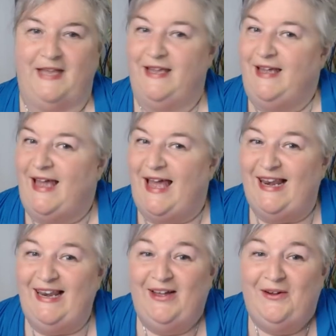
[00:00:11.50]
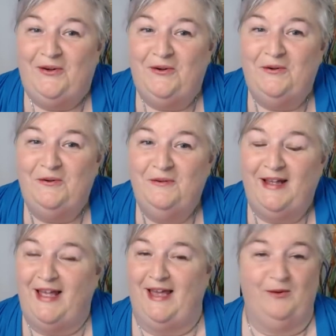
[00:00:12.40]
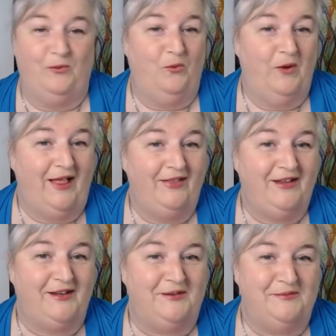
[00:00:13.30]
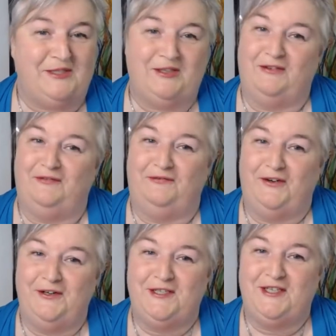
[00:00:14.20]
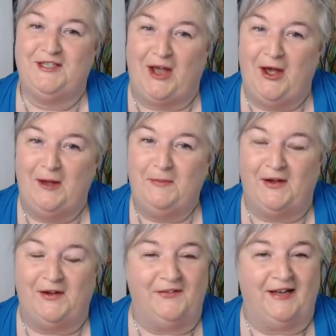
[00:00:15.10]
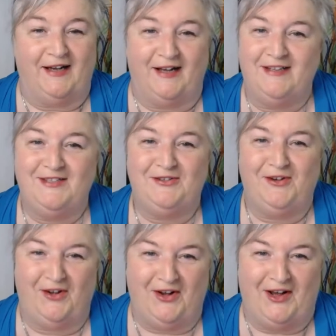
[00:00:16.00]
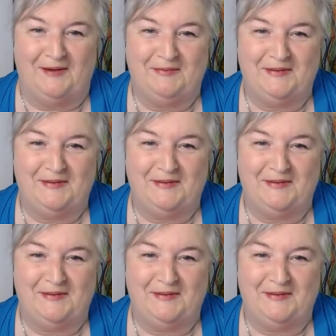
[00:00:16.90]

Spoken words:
Hello, and welcome to the first stop on the Huckster Hop.